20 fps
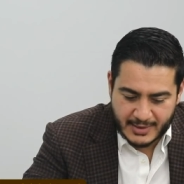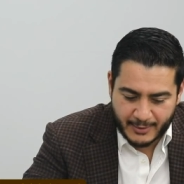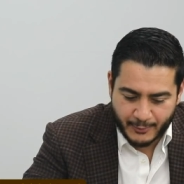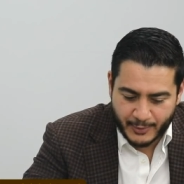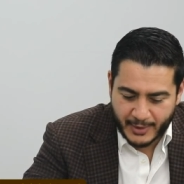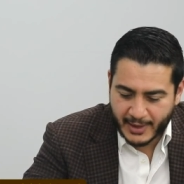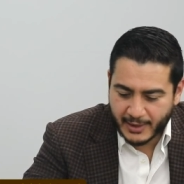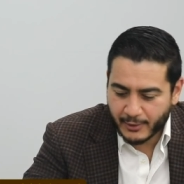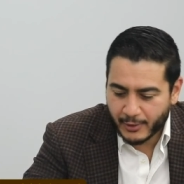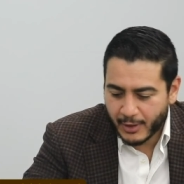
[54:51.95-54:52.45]

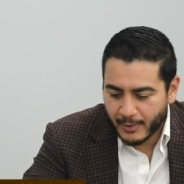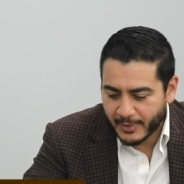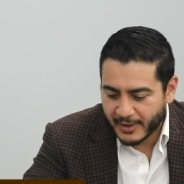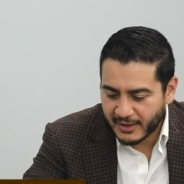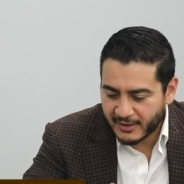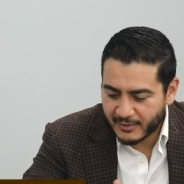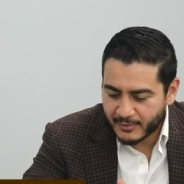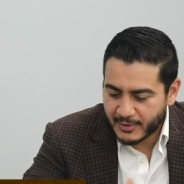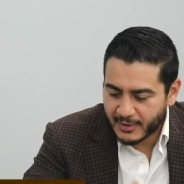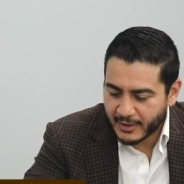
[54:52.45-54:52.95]
when I grow up, I
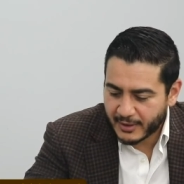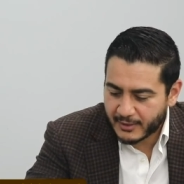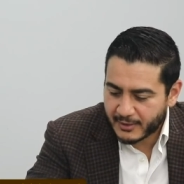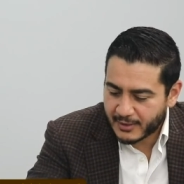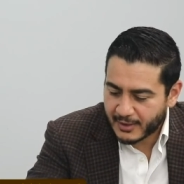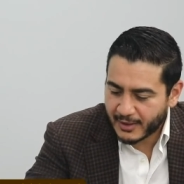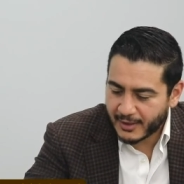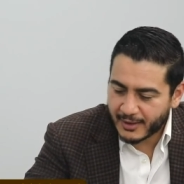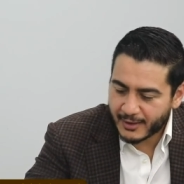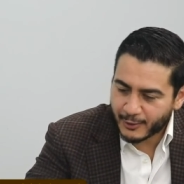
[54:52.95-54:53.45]
get to be like
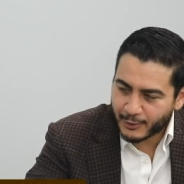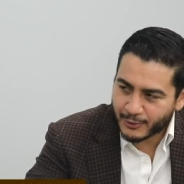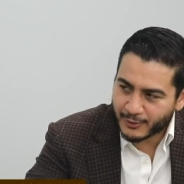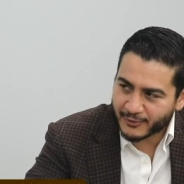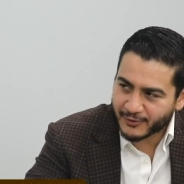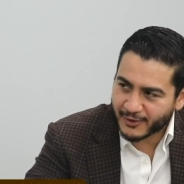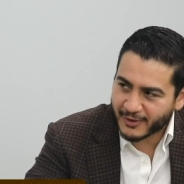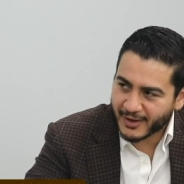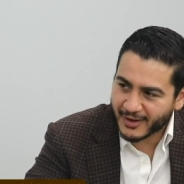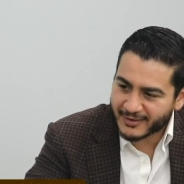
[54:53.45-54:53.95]
Khodr
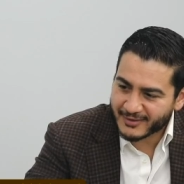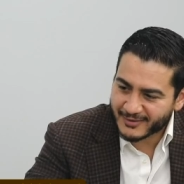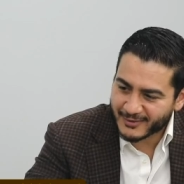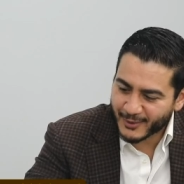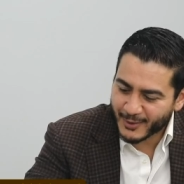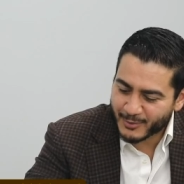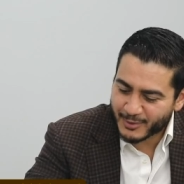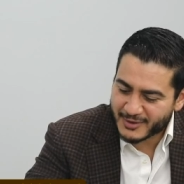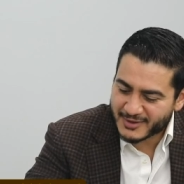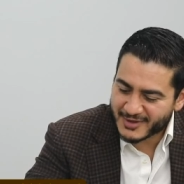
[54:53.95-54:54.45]
Farhat. So
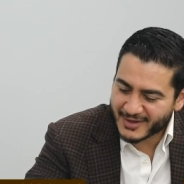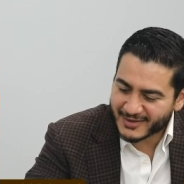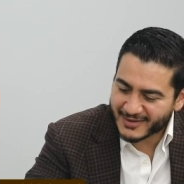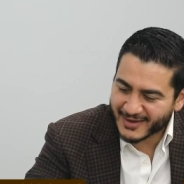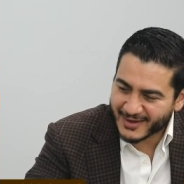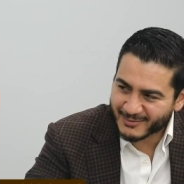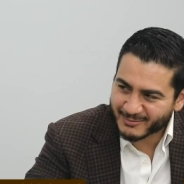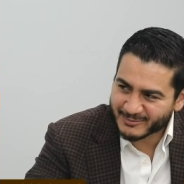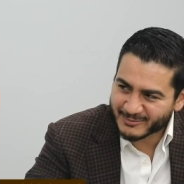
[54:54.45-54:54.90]
I appreciate that.